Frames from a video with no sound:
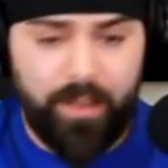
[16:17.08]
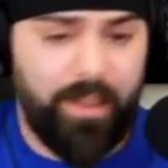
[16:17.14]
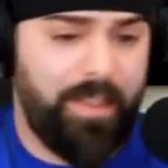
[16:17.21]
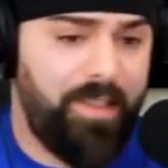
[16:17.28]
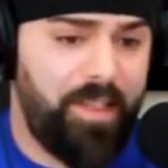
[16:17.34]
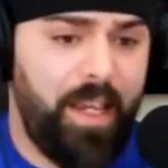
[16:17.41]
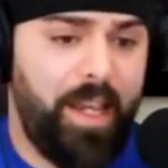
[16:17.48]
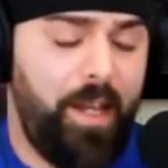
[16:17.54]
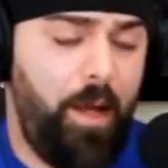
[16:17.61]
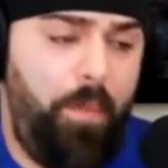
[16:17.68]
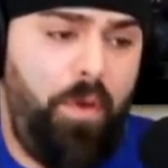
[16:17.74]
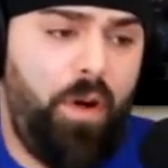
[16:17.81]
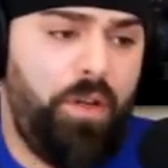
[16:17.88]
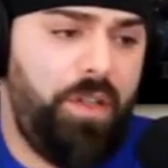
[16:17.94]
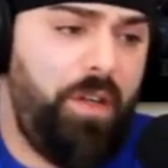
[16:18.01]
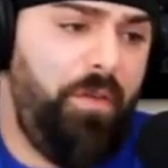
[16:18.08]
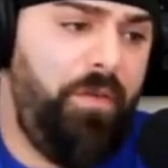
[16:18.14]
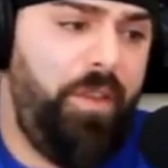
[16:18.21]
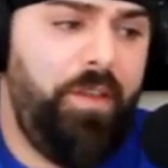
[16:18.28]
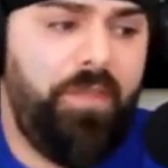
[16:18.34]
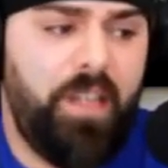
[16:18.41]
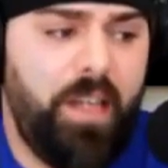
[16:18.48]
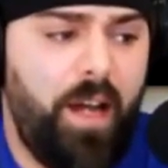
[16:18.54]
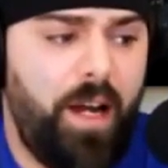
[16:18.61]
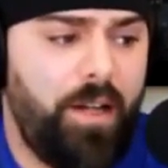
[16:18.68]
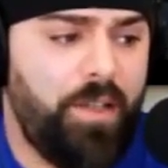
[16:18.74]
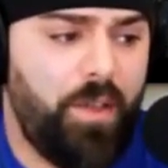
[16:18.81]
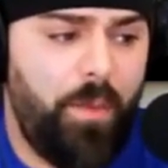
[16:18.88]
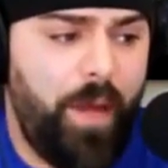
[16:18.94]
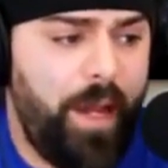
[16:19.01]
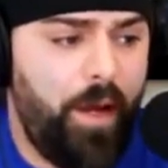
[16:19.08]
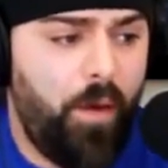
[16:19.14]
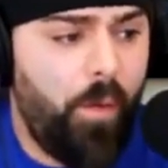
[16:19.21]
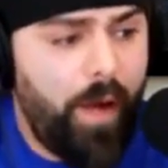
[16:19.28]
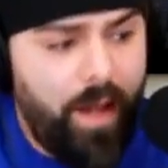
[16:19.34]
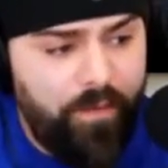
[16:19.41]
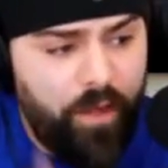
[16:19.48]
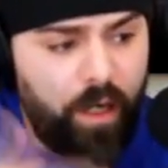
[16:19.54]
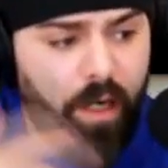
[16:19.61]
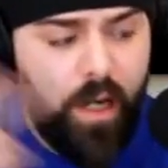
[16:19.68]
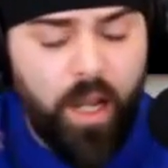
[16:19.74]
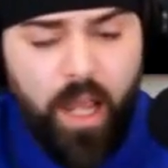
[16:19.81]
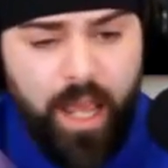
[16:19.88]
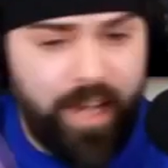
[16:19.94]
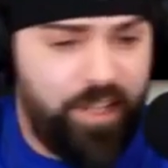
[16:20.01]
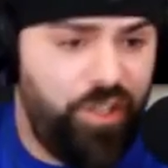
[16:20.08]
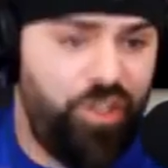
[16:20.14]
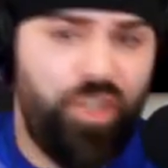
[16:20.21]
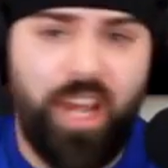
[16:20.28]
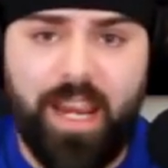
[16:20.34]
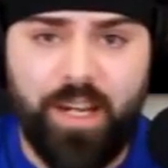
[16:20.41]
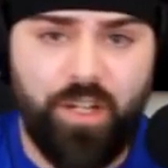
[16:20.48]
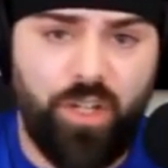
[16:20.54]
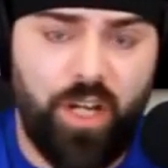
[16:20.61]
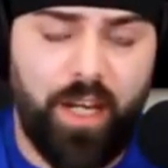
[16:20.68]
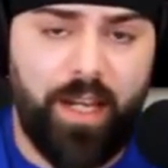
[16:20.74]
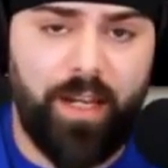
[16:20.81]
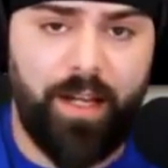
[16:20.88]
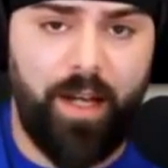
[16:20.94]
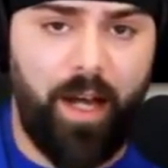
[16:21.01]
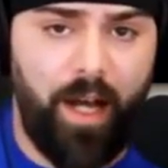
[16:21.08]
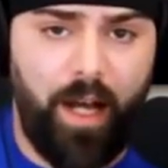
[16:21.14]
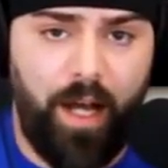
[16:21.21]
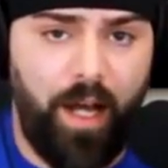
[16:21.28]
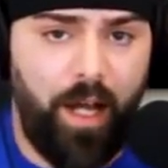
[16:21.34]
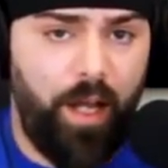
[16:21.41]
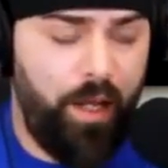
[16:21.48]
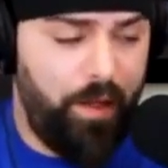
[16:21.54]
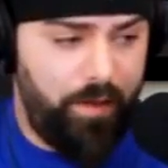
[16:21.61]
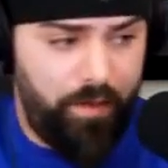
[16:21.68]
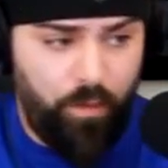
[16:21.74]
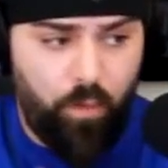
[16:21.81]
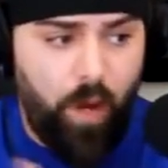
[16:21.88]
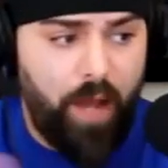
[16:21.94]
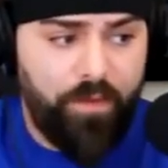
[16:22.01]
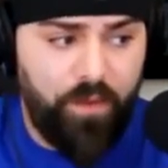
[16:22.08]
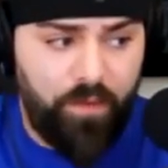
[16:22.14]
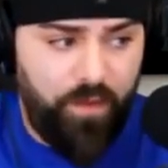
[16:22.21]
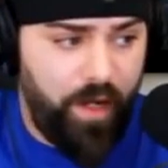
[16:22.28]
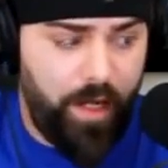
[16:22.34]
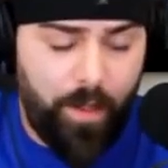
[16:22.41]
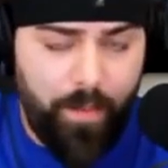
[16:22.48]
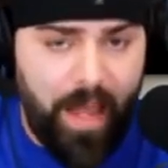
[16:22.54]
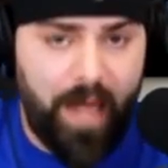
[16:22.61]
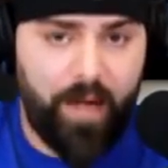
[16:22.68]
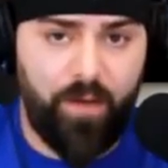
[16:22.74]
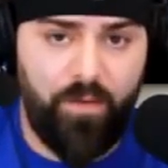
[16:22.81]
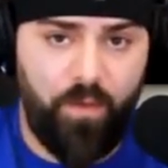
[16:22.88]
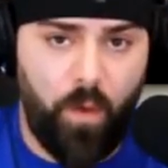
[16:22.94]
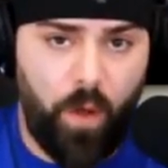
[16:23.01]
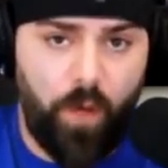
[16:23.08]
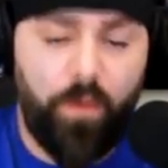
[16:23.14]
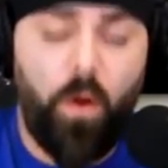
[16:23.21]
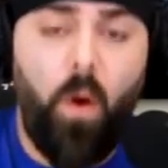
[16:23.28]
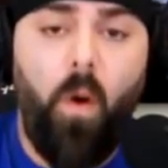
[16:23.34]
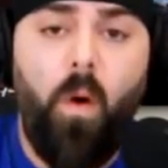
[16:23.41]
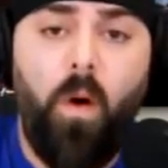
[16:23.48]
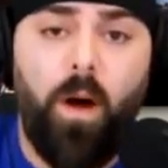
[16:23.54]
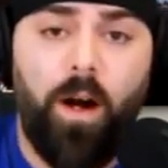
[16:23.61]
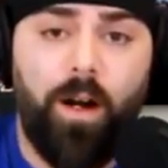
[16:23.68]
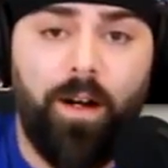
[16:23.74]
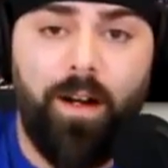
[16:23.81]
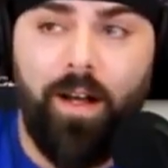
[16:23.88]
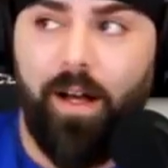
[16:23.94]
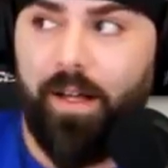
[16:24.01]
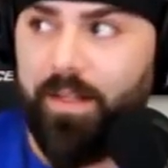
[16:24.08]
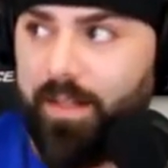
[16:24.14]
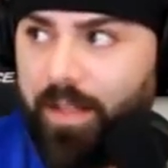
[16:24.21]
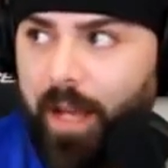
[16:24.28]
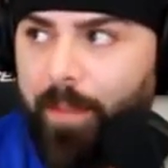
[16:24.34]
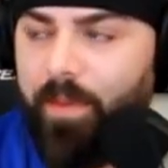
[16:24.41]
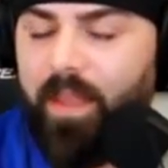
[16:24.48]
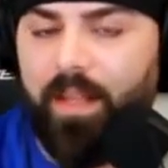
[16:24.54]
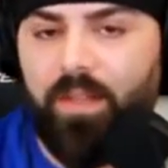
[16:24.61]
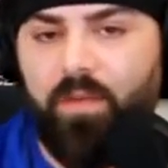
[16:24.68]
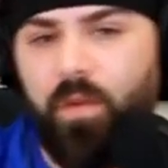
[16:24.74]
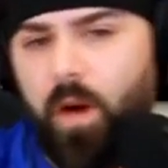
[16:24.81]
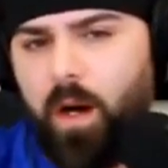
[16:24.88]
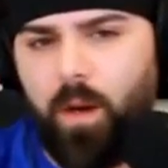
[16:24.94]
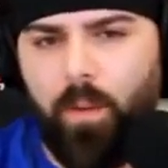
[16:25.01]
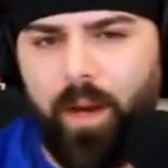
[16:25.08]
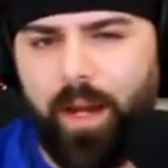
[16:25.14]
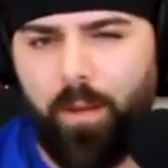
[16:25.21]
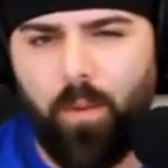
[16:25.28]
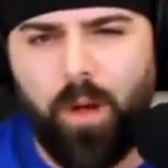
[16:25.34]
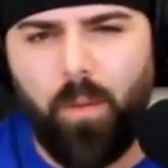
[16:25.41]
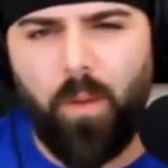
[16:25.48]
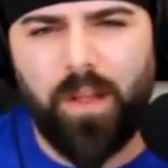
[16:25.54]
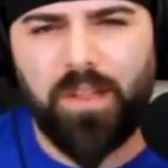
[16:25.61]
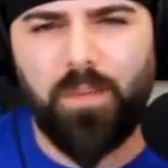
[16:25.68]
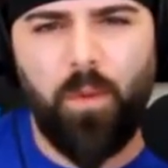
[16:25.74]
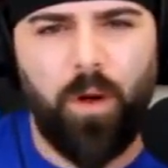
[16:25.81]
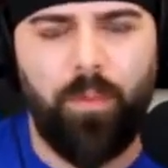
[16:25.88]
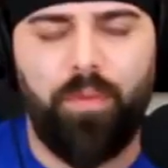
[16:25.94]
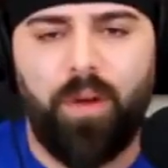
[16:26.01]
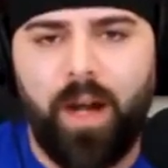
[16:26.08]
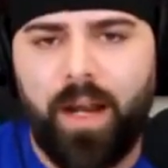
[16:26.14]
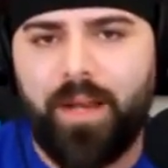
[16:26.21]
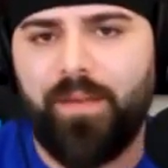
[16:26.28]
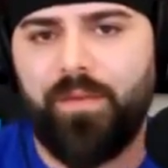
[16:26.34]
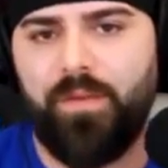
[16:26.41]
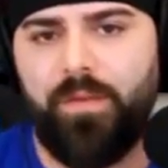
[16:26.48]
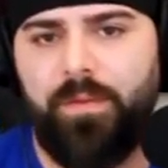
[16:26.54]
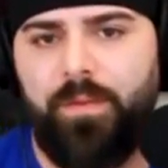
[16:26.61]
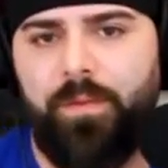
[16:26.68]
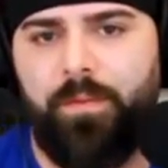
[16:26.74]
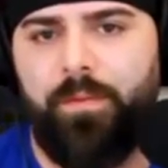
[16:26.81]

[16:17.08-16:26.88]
let's say a person 50 yards away or whatever, exchanging rifle fire back and forth, or a sniper that's far away. What's more brave?